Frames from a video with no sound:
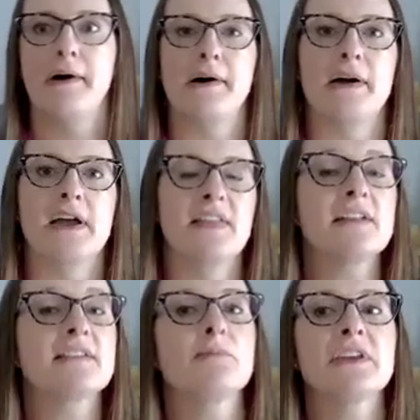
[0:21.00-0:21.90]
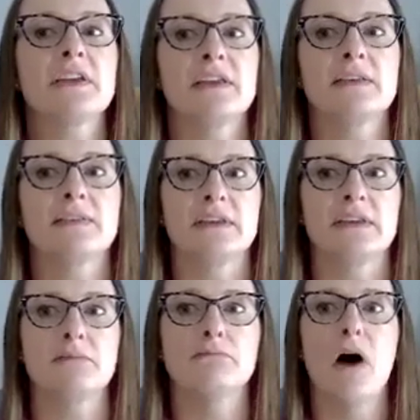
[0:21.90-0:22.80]
And that something is
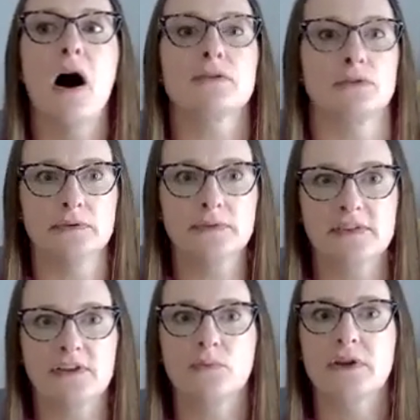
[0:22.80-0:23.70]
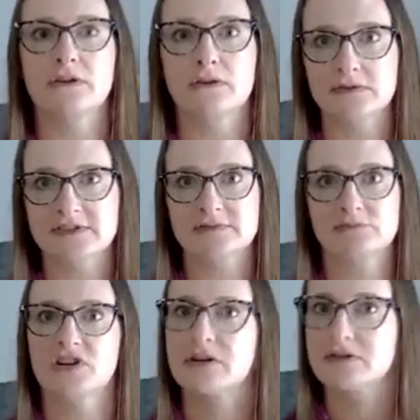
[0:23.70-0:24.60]
the models that we use
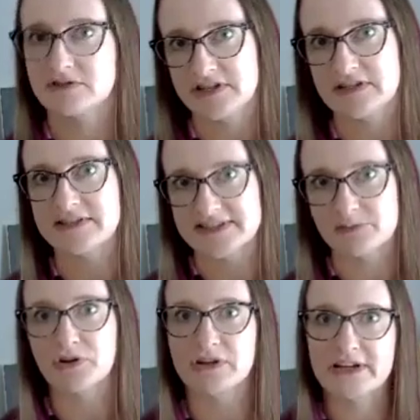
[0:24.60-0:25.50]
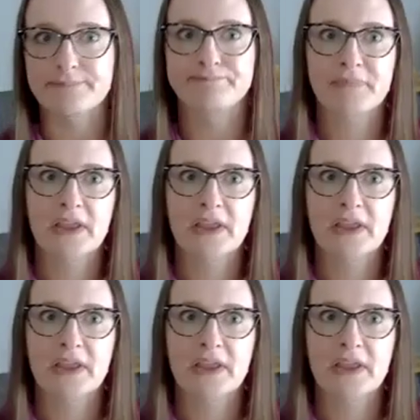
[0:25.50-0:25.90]
to understand disability.